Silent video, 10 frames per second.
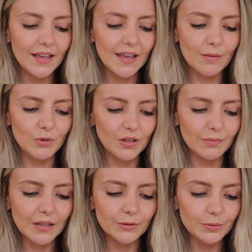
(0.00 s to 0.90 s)
You can
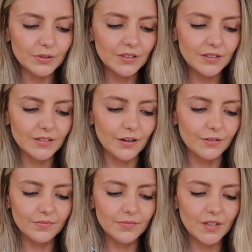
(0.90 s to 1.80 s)
make loads of
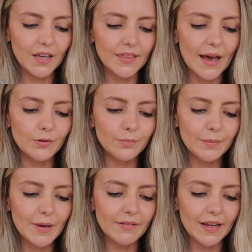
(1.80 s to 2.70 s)
stuff. So yeah, that would be
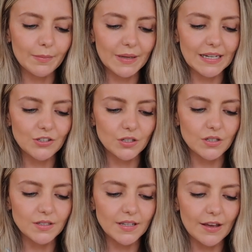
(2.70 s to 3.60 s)
my
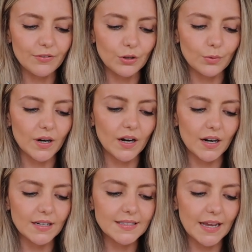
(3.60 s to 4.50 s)
recommendations if you
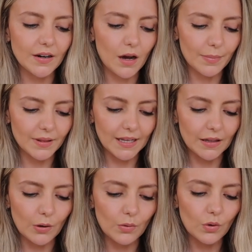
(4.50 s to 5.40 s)
were setting up like a
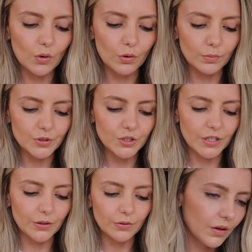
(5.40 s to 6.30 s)
little home
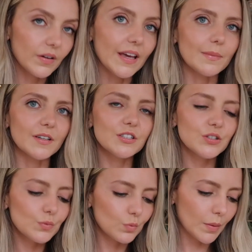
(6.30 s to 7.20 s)
studio. Okay, I'm gonna
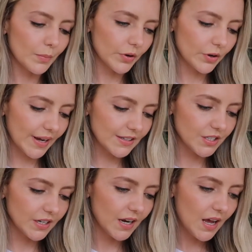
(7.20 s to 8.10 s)
do one more
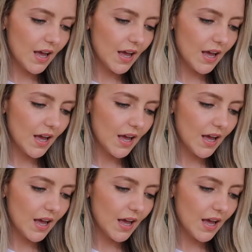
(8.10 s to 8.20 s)
question.